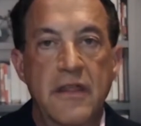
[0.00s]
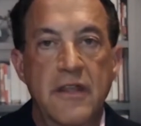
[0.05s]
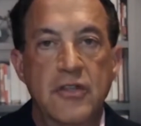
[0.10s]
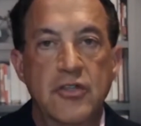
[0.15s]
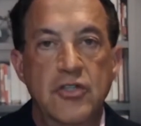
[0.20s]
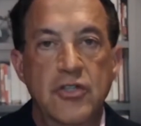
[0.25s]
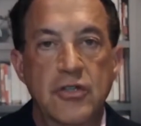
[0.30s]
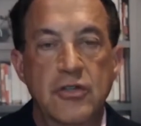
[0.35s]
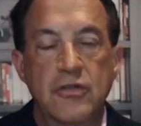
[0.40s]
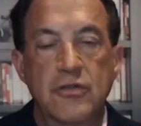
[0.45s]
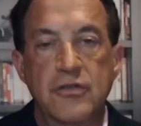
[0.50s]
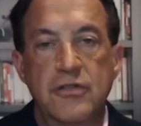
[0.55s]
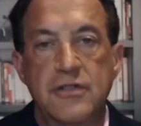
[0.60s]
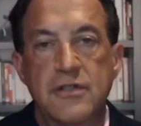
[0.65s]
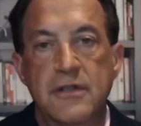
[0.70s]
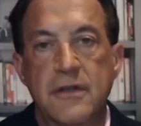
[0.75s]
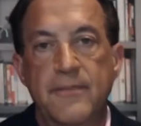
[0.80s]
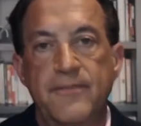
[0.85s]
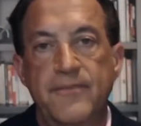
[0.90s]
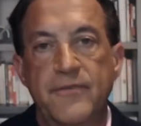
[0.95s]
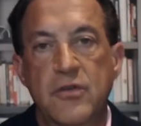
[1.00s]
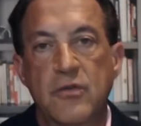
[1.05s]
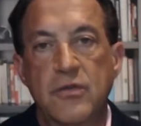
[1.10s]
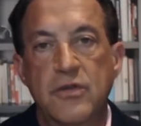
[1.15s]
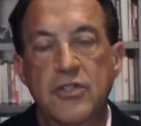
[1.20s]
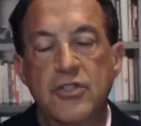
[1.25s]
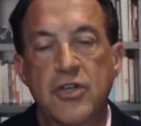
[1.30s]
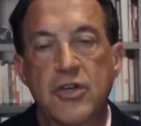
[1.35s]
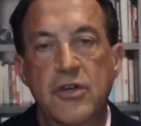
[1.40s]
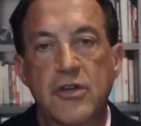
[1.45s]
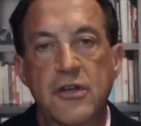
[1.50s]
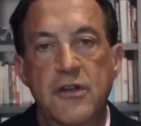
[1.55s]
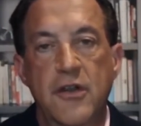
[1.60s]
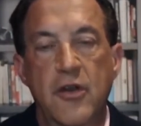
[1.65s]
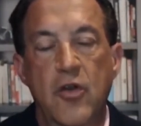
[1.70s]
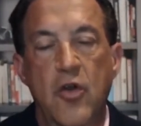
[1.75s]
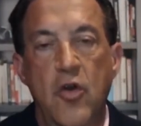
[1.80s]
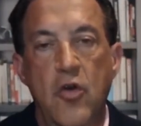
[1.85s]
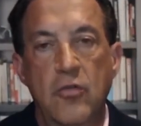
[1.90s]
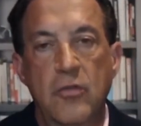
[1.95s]
the Jews to return to
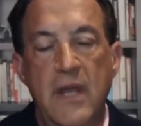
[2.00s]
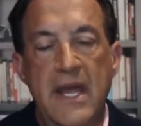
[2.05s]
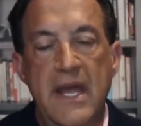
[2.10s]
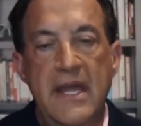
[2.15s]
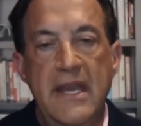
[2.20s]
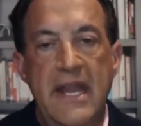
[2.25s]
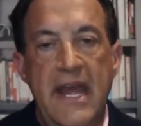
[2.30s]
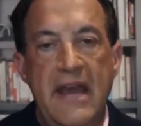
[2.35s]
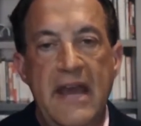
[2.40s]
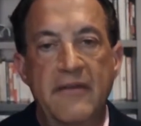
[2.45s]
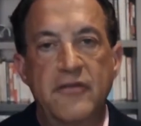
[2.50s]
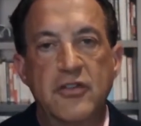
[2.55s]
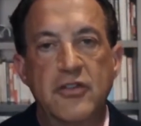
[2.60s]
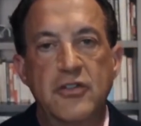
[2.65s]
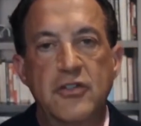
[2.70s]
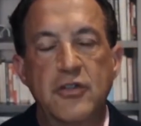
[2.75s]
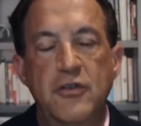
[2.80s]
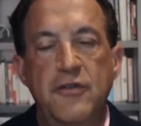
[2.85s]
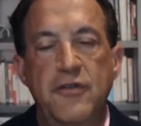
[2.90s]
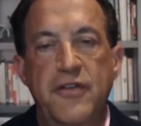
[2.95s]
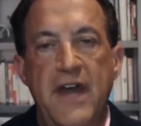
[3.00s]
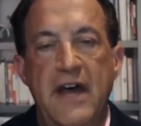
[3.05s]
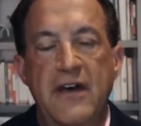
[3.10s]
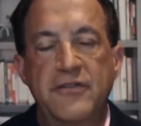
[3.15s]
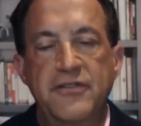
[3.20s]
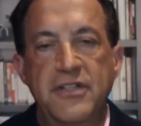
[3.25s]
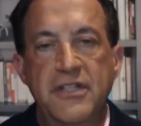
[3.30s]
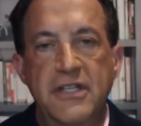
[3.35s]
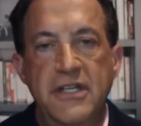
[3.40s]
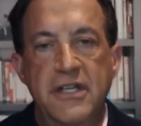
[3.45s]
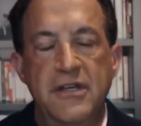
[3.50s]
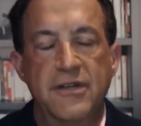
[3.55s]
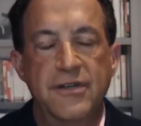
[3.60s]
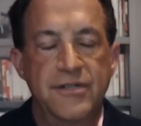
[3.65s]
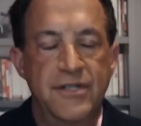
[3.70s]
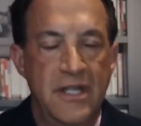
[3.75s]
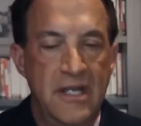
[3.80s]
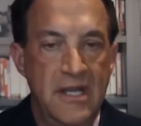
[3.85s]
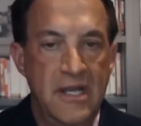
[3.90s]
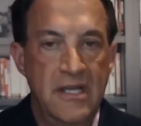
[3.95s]
their homeland after 2,000
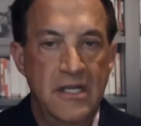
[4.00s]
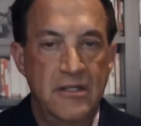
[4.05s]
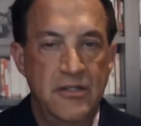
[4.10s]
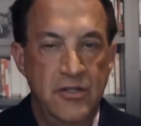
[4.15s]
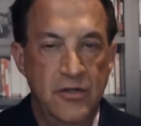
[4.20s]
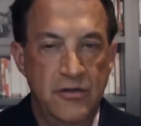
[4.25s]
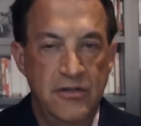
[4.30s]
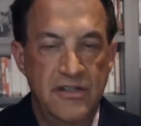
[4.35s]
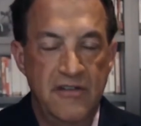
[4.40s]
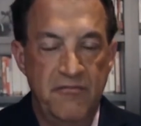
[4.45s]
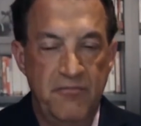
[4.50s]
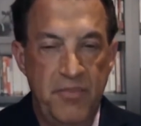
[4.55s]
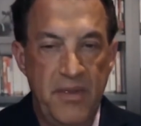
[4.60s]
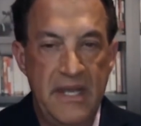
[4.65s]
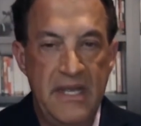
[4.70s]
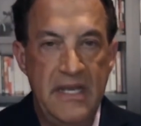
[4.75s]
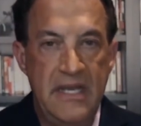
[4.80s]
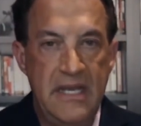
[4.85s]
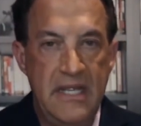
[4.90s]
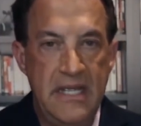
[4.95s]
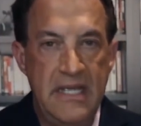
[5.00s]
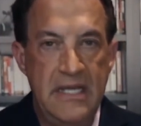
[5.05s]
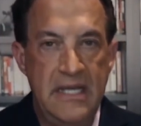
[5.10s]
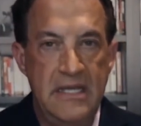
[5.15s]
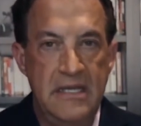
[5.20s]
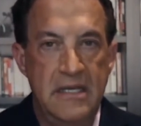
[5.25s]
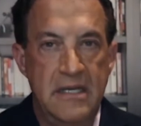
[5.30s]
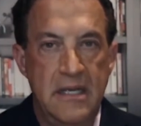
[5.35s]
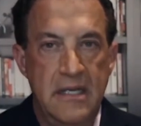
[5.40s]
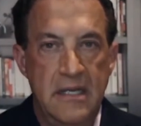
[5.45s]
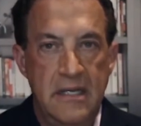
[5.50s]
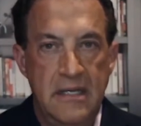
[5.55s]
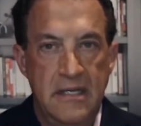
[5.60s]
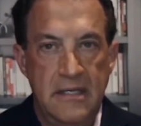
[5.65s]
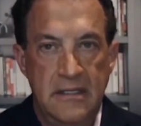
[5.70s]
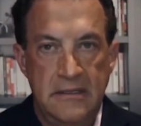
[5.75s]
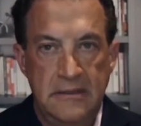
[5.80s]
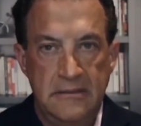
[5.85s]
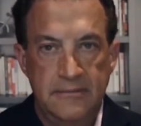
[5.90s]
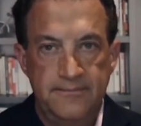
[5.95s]
years. Jews have been in
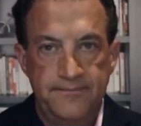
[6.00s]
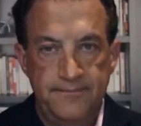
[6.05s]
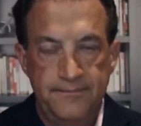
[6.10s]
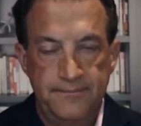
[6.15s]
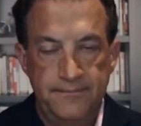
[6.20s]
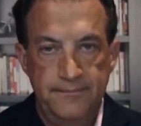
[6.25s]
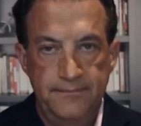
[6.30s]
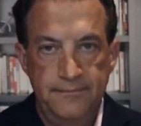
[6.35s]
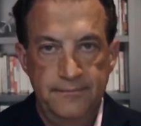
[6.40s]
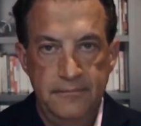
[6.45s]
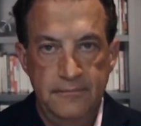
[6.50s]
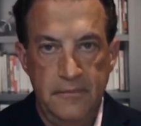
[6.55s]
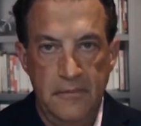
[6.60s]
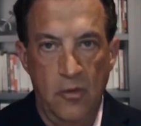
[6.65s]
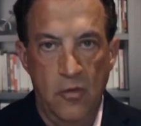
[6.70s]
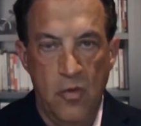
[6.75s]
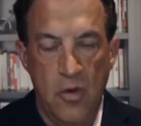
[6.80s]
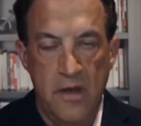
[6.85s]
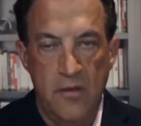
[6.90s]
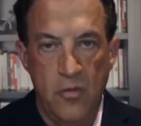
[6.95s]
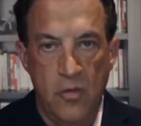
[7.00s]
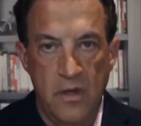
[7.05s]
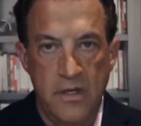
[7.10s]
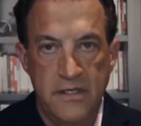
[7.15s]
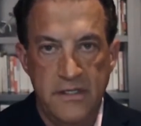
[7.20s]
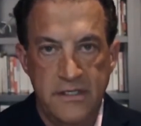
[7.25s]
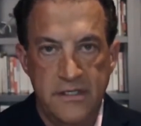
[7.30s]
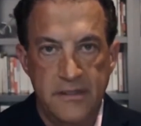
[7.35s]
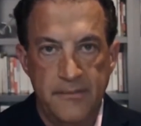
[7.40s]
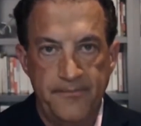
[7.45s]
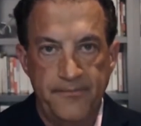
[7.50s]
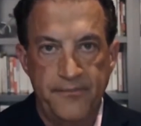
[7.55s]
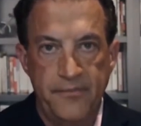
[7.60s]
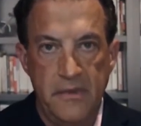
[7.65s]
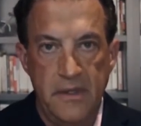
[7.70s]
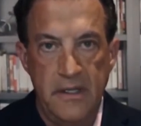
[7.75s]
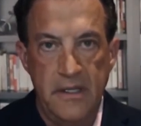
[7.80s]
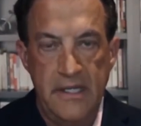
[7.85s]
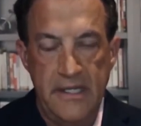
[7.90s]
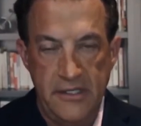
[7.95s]
what was
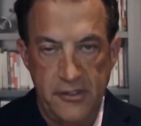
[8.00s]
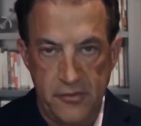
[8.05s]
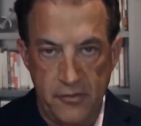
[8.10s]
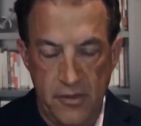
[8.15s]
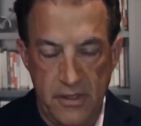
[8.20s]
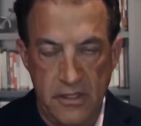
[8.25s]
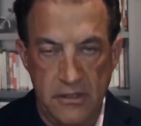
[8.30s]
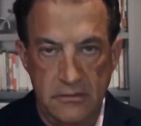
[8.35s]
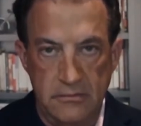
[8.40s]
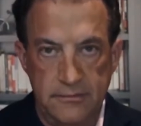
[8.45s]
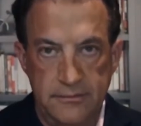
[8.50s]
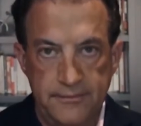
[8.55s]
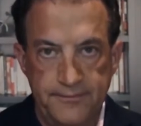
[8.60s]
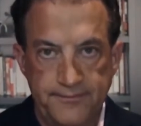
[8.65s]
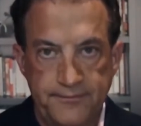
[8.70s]
Israel,